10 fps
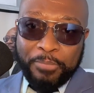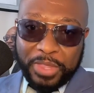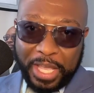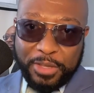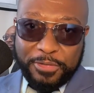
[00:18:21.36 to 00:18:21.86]

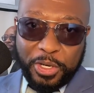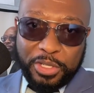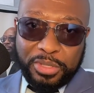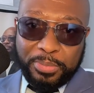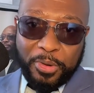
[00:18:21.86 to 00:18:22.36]
Thank you for
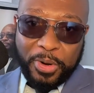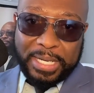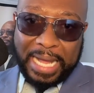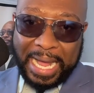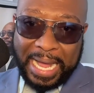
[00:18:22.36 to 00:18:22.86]
the
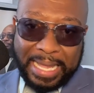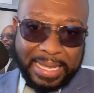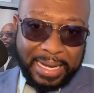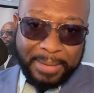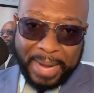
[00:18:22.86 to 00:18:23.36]
support.
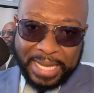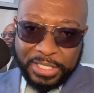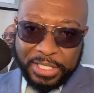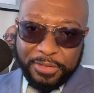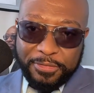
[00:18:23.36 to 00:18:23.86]
My
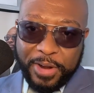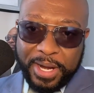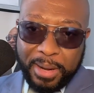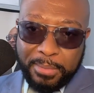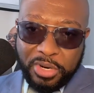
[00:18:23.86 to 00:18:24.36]
dear
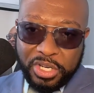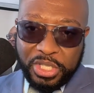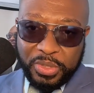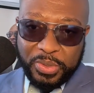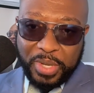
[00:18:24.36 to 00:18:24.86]
friend
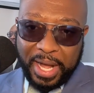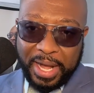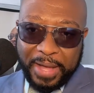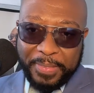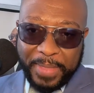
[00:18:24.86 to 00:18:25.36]

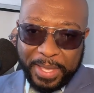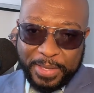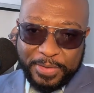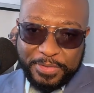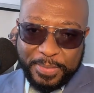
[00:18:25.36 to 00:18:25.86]
Modu,
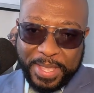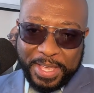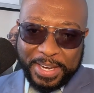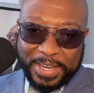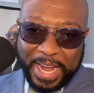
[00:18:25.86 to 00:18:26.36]
thank you for
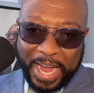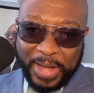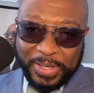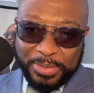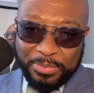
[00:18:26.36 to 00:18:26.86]
being in the
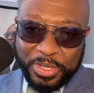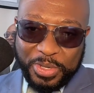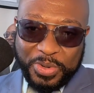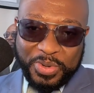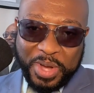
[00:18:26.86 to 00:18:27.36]
house.
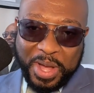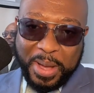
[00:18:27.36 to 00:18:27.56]
Modu